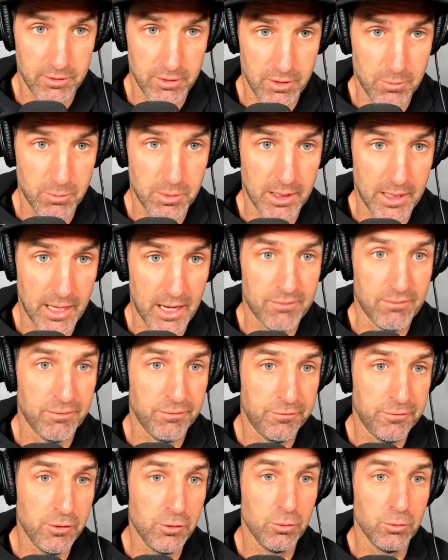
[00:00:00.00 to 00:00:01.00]
We're going to have a
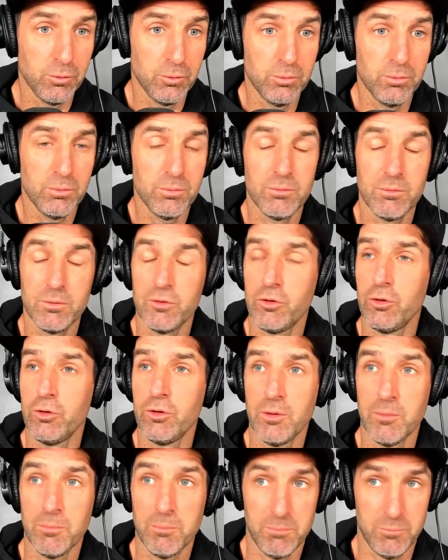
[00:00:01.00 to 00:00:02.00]
few
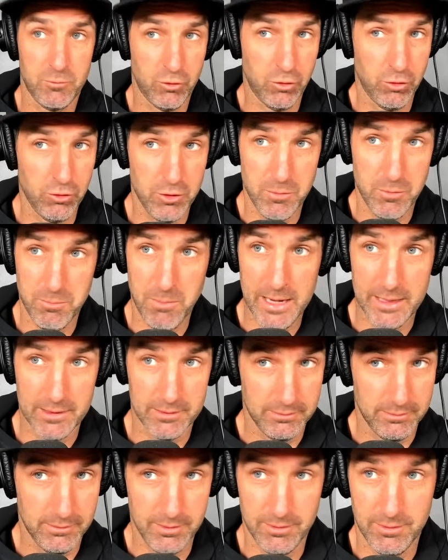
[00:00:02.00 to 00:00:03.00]
junior
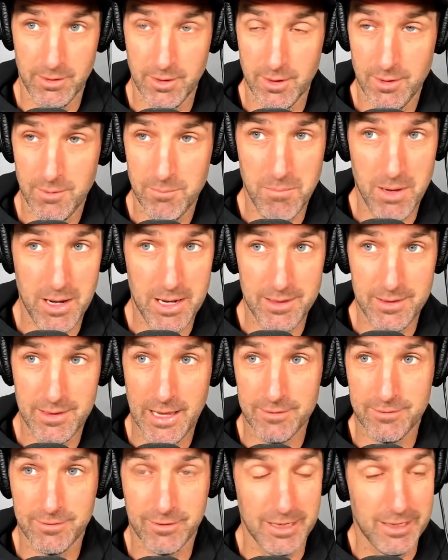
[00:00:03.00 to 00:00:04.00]
male men.
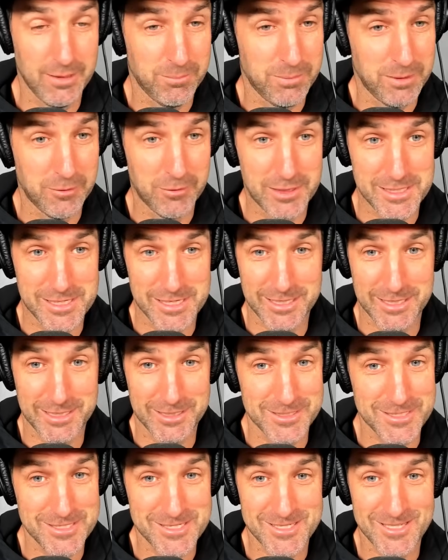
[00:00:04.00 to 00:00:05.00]
That's going to be
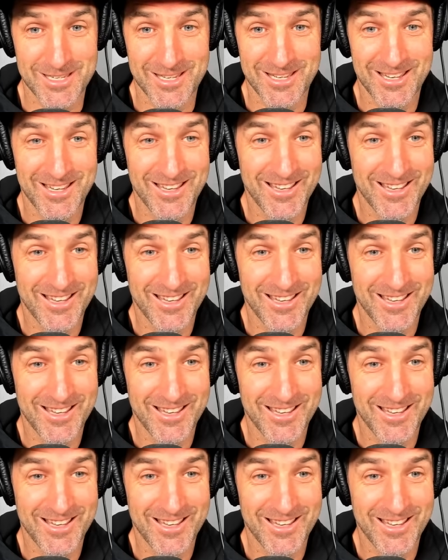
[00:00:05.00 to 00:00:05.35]
ridiculous.